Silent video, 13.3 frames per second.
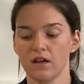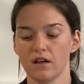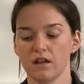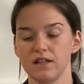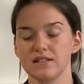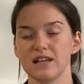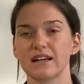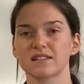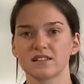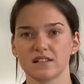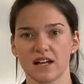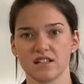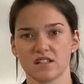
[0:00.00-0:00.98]
These
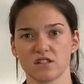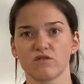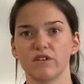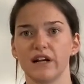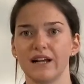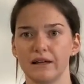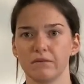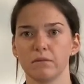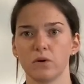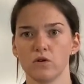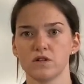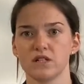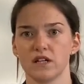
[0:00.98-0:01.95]
exercises are really
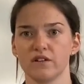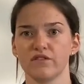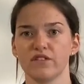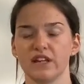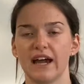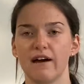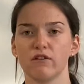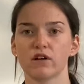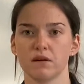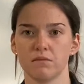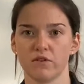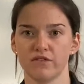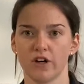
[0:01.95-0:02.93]
important for the
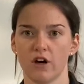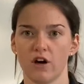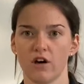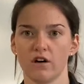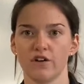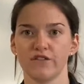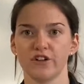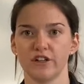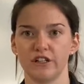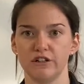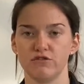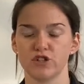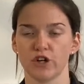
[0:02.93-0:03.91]
outcome of your
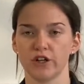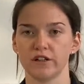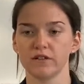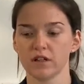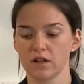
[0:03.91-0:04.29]
new joint.